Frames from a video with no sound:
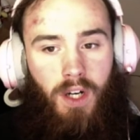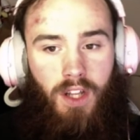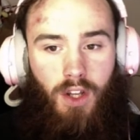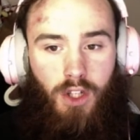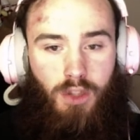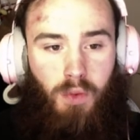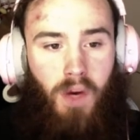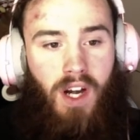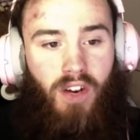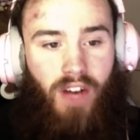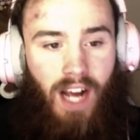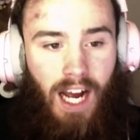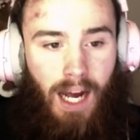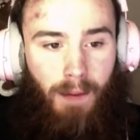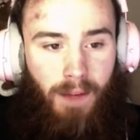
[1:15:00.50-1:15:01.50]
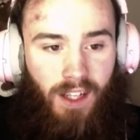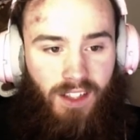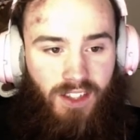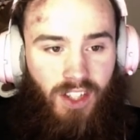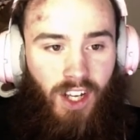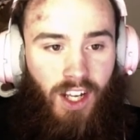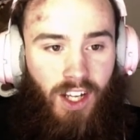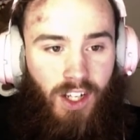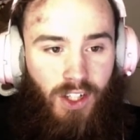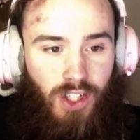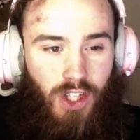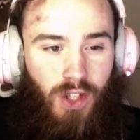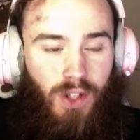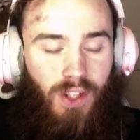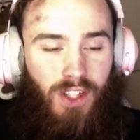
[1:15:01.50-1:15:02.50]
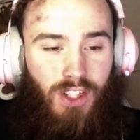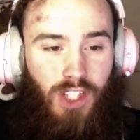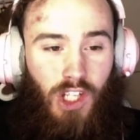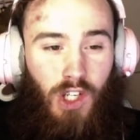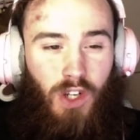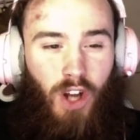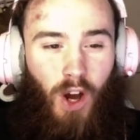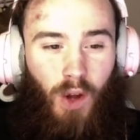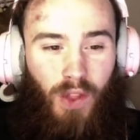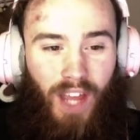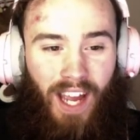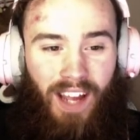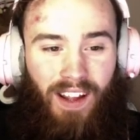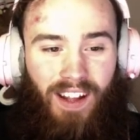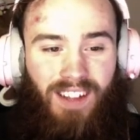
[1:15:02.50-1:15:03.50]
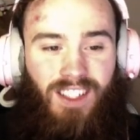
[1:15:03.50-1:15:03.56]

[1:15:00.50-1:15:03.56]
of those weird hobbies. Do you know that,